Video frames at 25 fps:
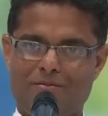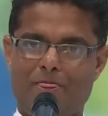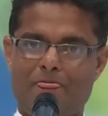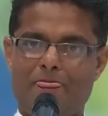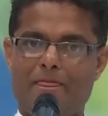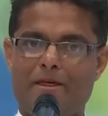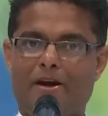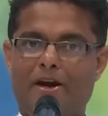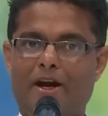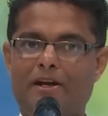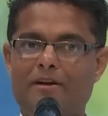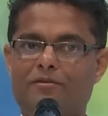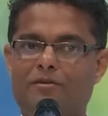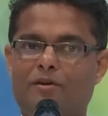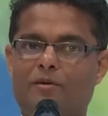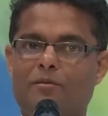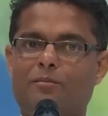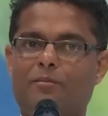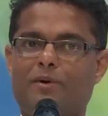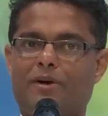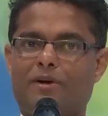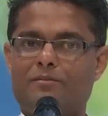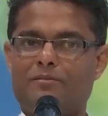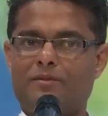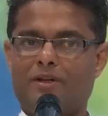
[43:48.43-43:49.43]
Right from
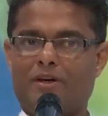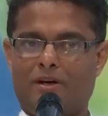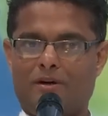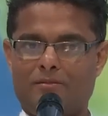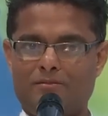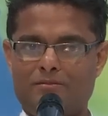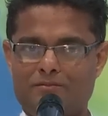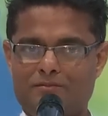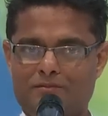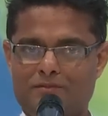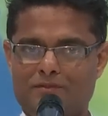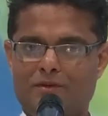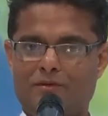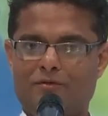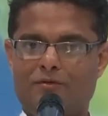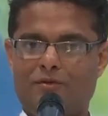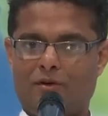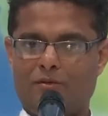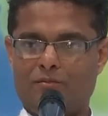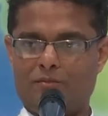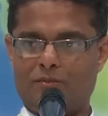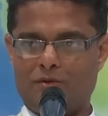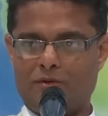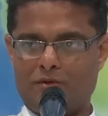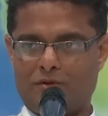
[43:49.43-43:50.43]
Paramdham,
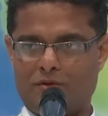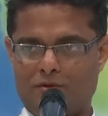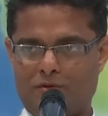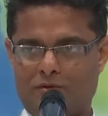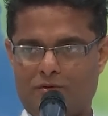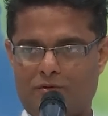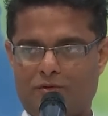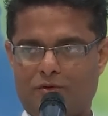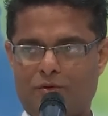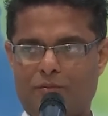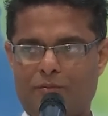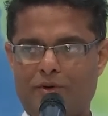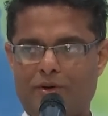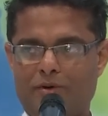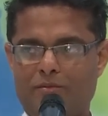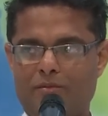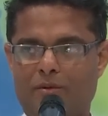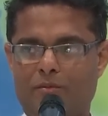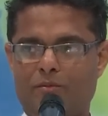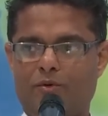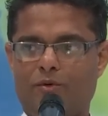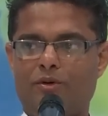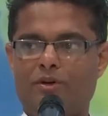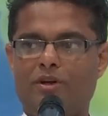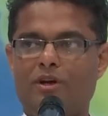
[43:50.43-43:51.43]
from the Supreme
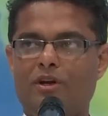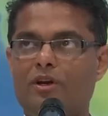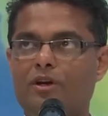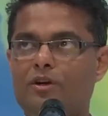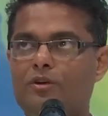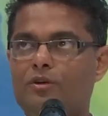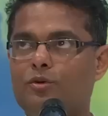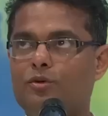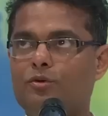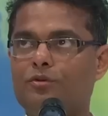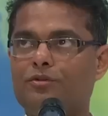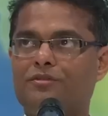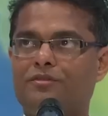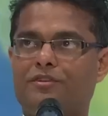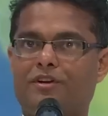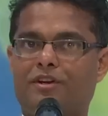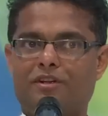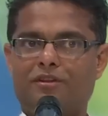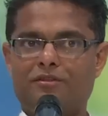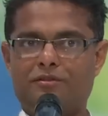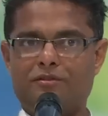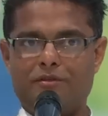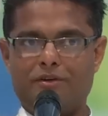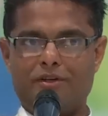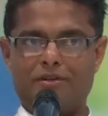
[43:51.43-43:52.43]
Abode, two
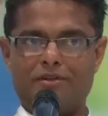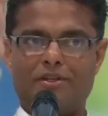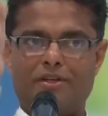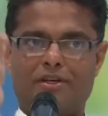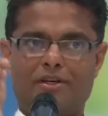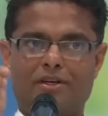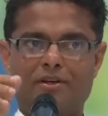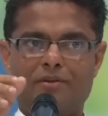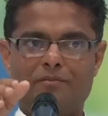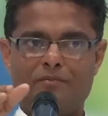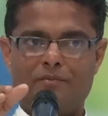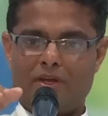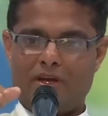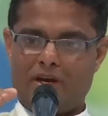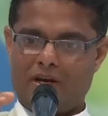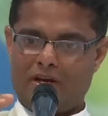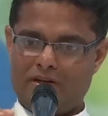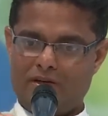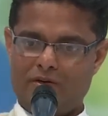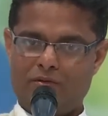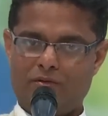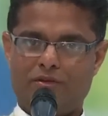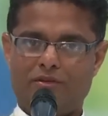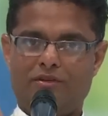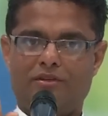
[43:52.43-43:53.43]
strings were there, and
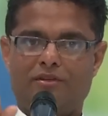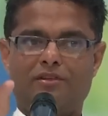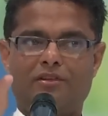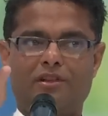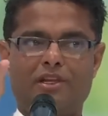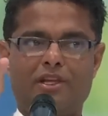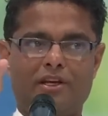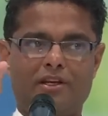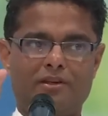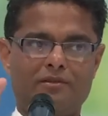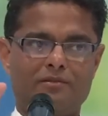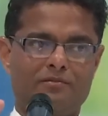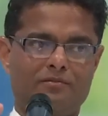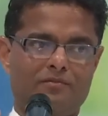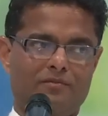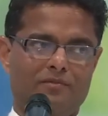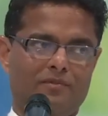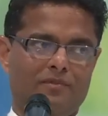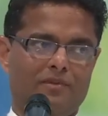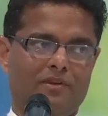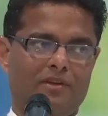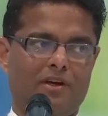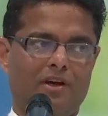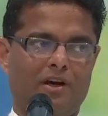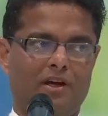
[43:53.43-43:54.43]
it was a sling,
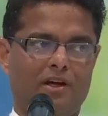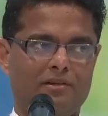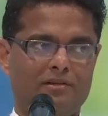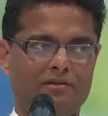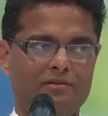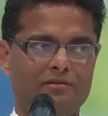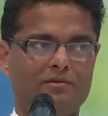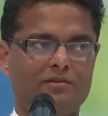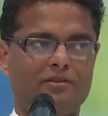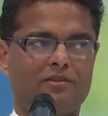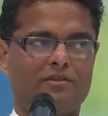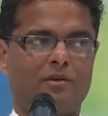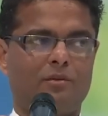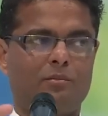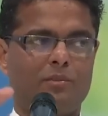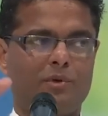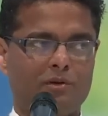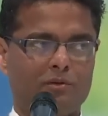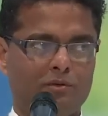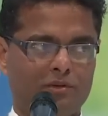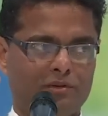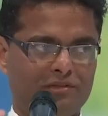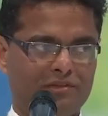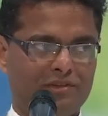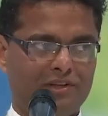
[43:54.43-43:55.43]
and
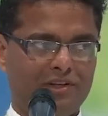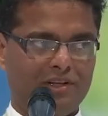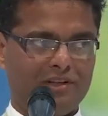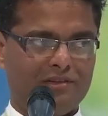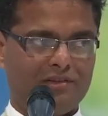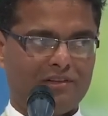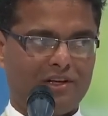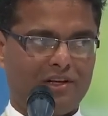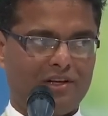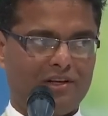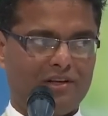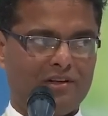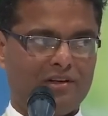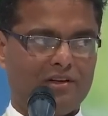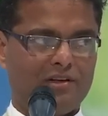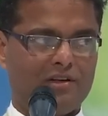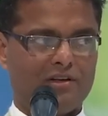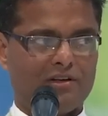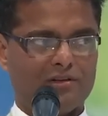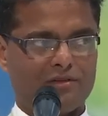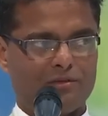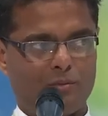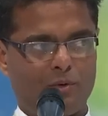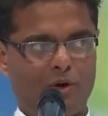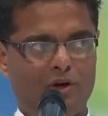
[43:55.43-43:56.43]
somebody was sitting there,
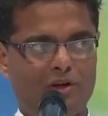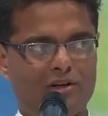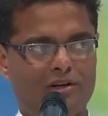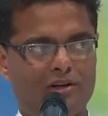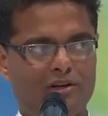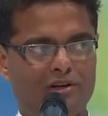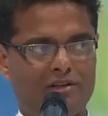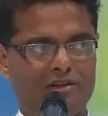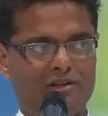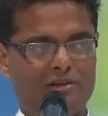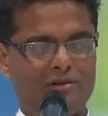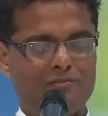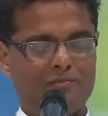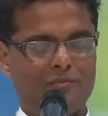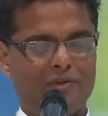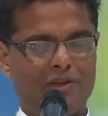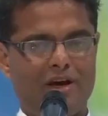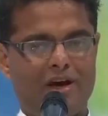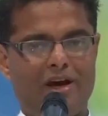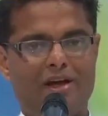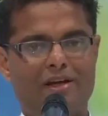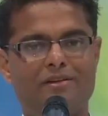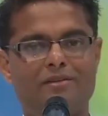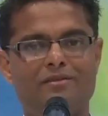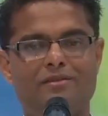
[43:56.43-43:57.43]
a small girl,
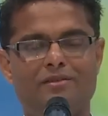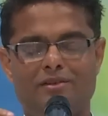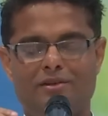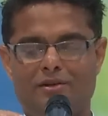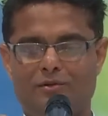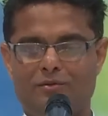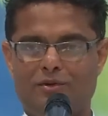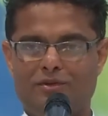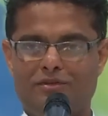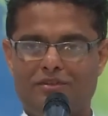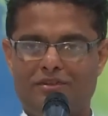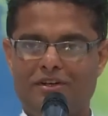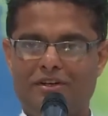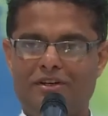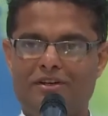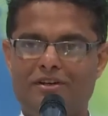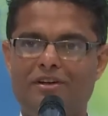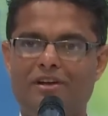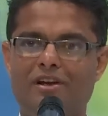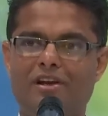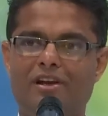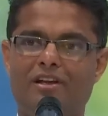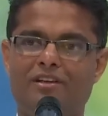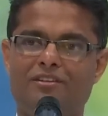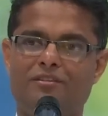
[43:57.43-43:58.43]
and it was
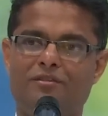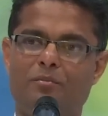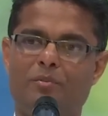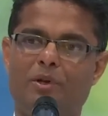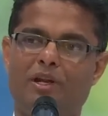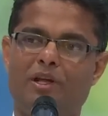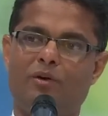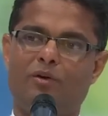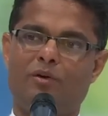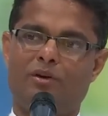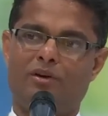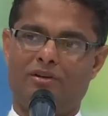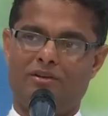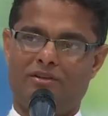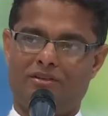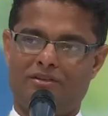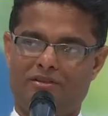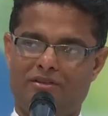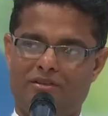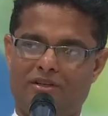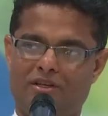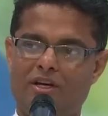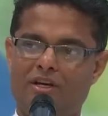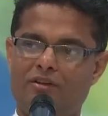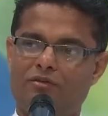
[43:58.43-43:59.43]
written, let's play on
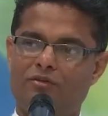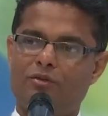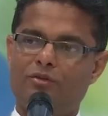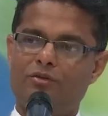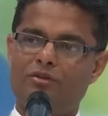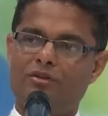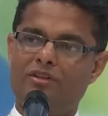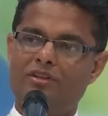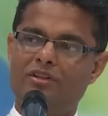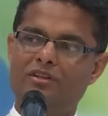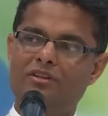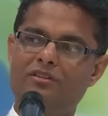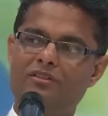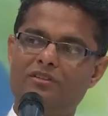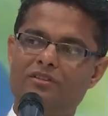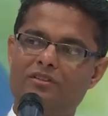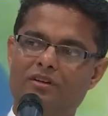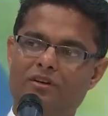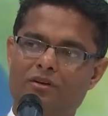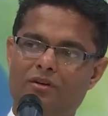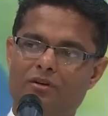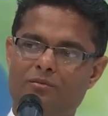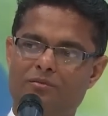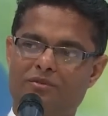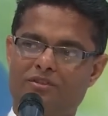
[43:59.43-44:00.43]
earth. So these
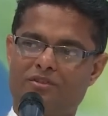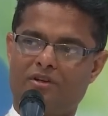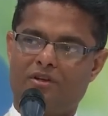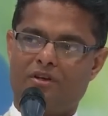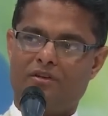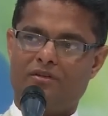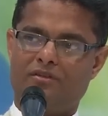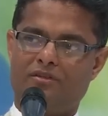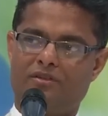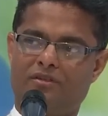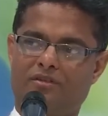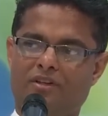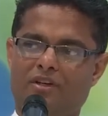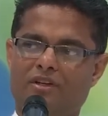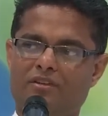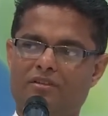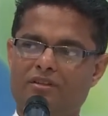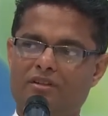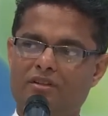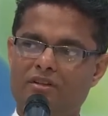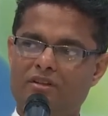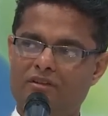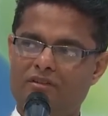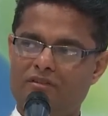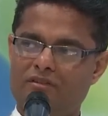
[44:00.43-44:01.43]
circumstances, these